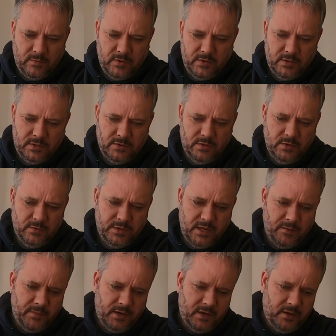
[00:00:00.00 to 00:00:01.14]
But the soil
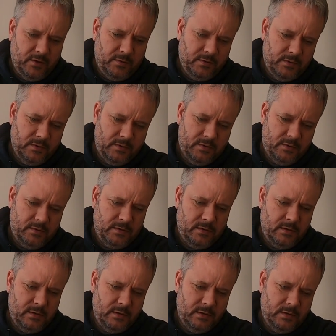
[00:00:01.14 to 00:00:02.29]
down below
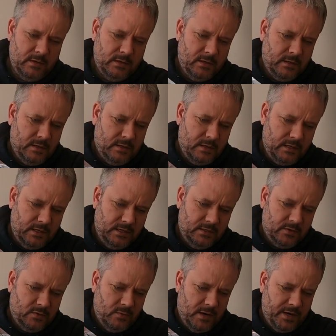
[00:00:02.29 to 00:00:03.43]

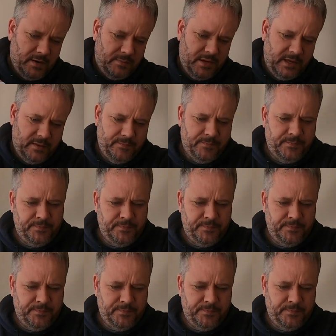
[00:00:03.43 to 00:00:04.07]
needs quite a bit.